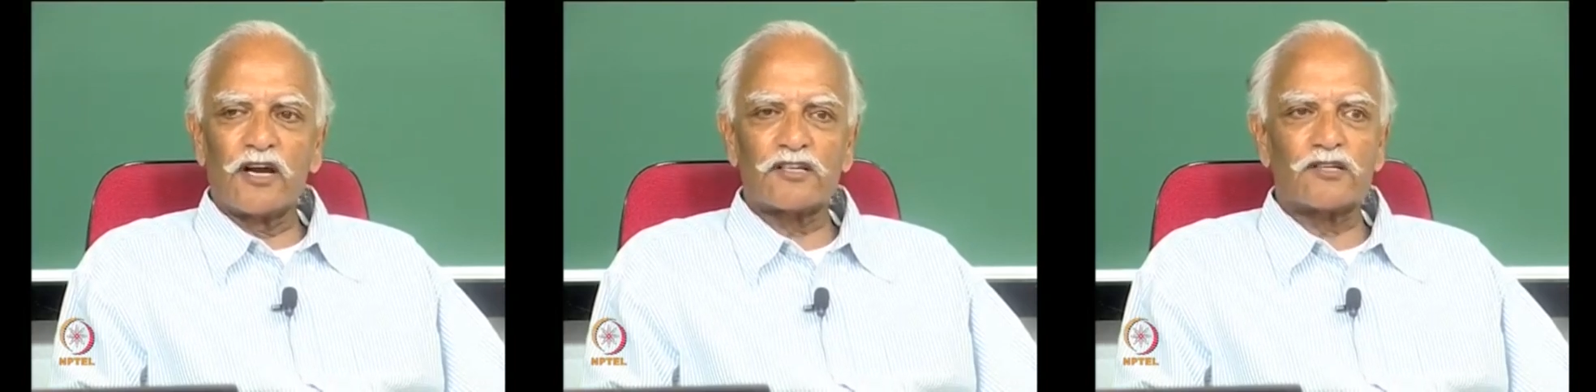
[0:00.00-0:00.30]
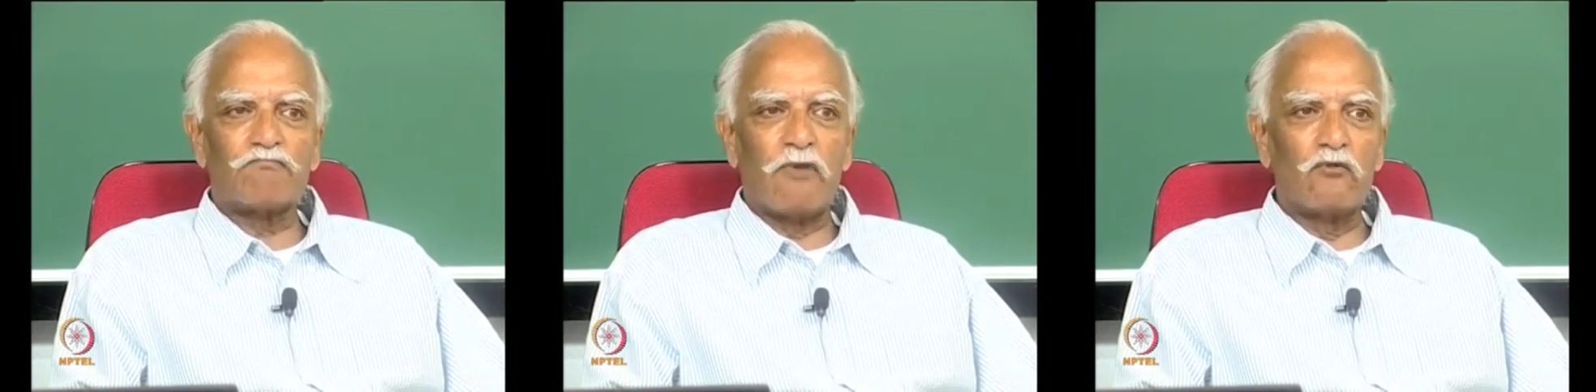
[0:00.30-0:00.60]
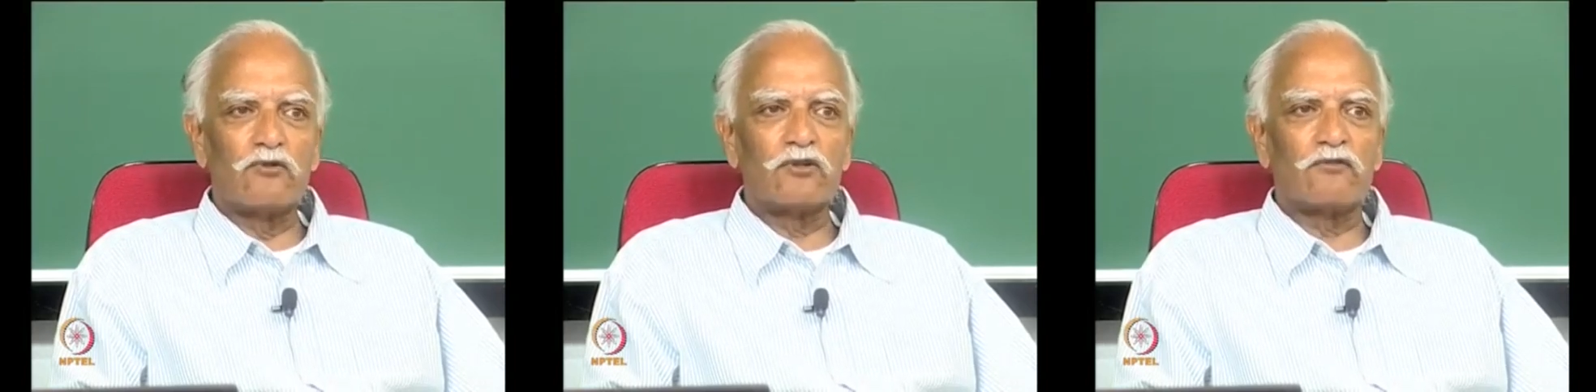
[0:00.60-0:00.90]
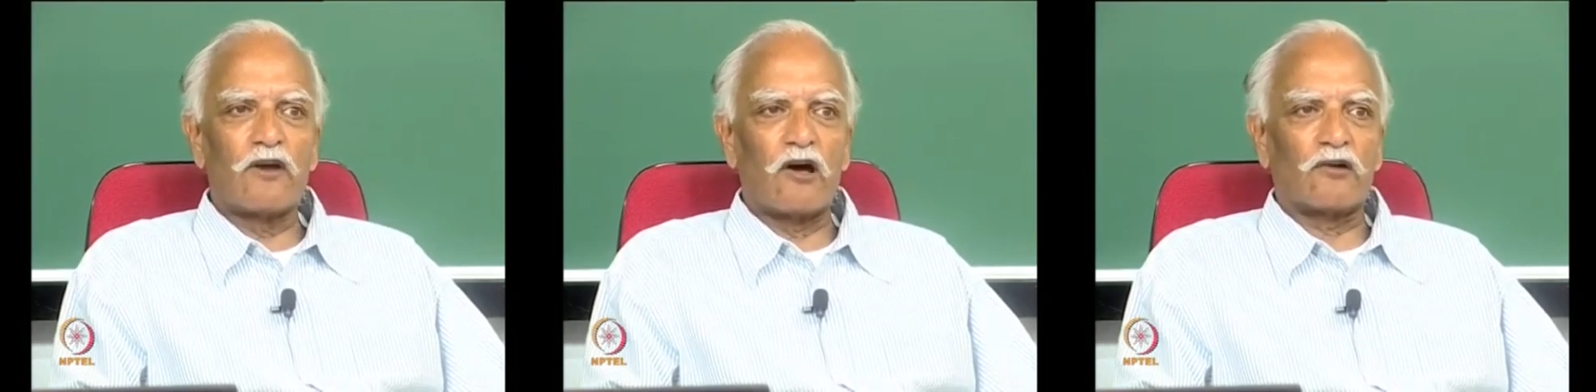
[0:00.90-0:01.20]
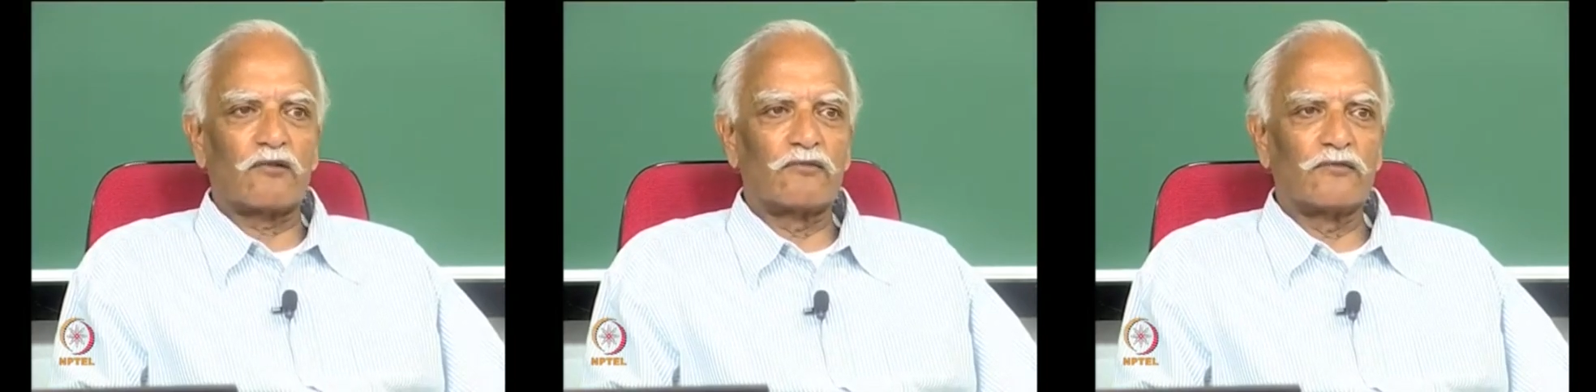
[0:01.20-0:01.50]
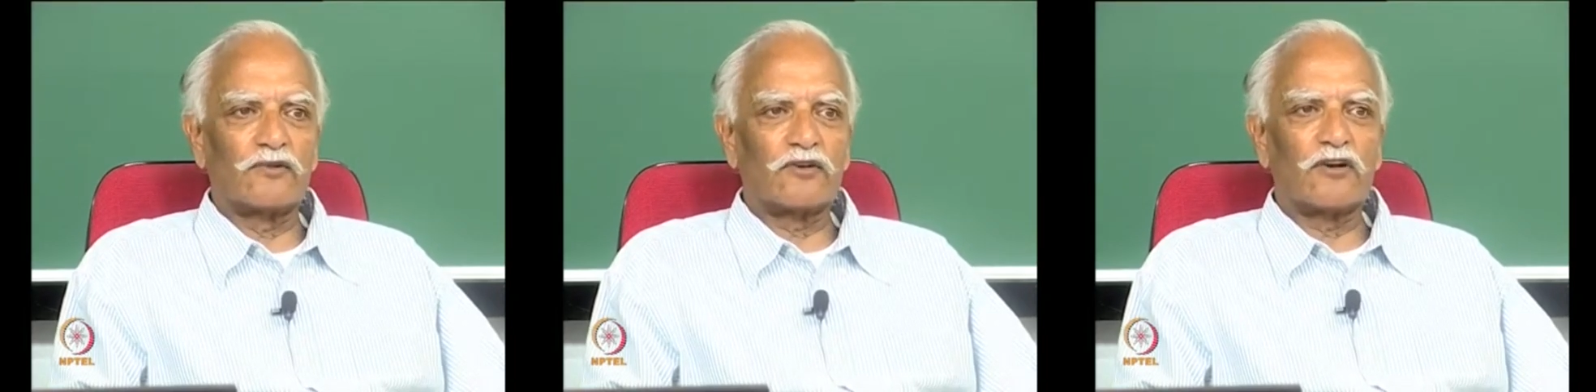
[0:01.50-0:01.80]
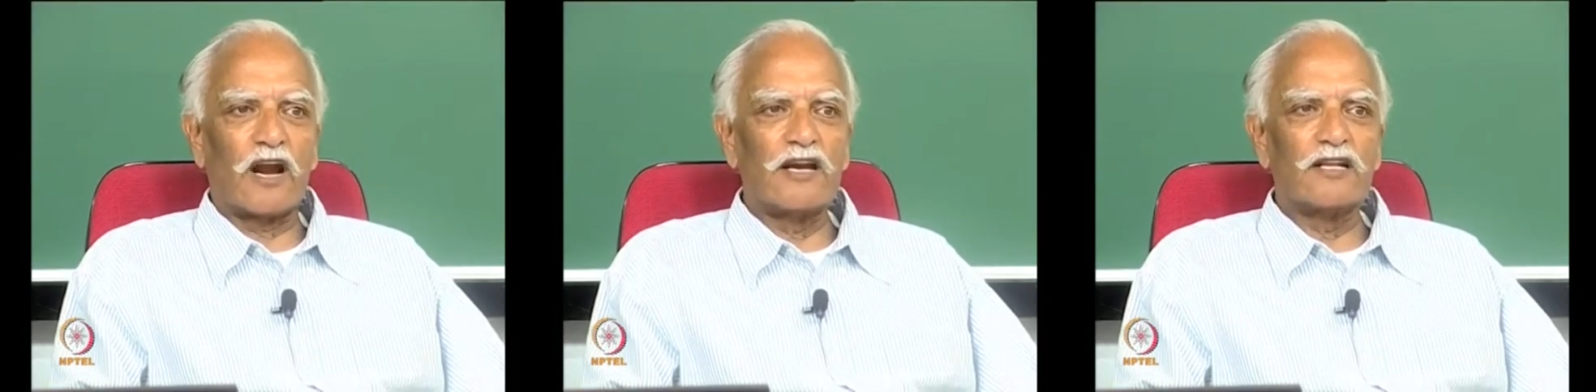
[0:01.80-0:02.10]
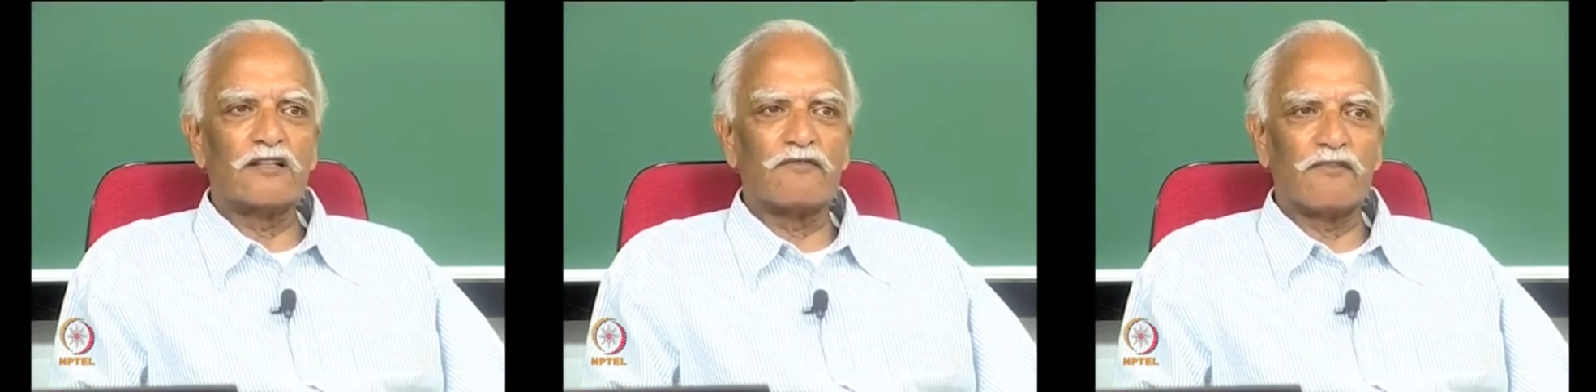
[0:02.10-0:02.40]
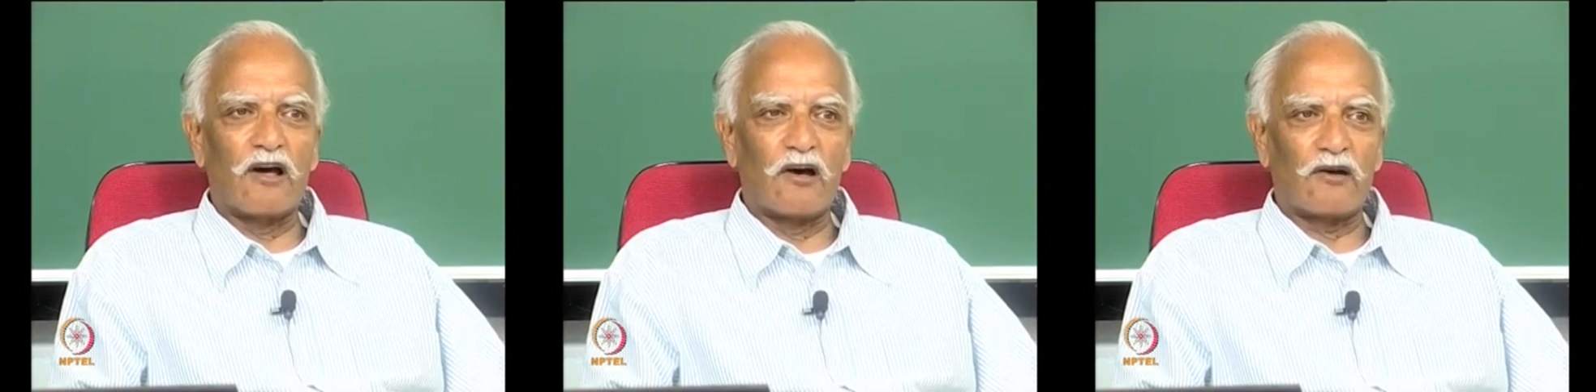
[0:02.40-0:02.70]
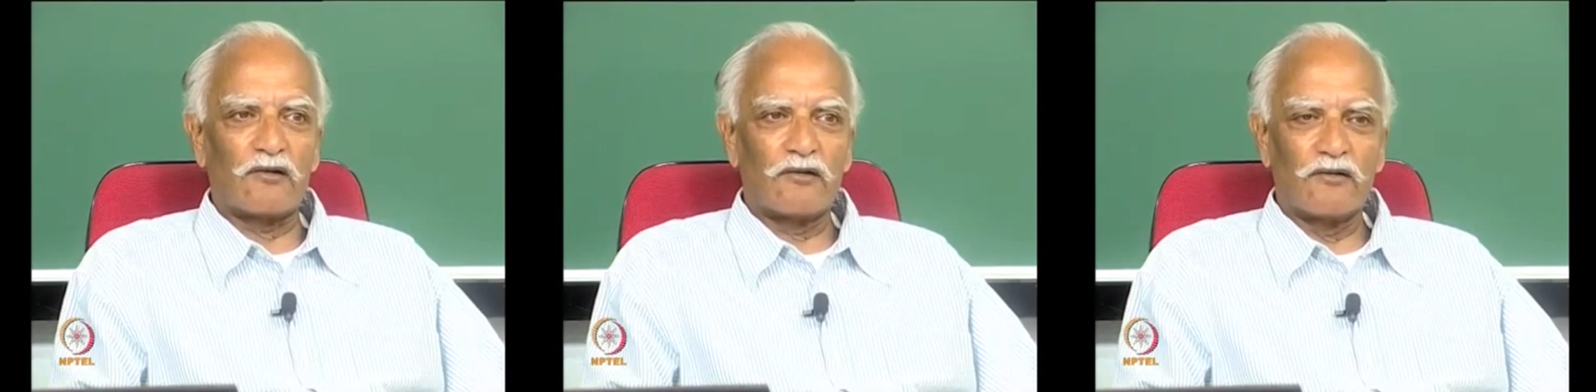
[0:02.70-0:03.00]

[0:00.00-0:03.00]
has to pound the flour, to grind the flour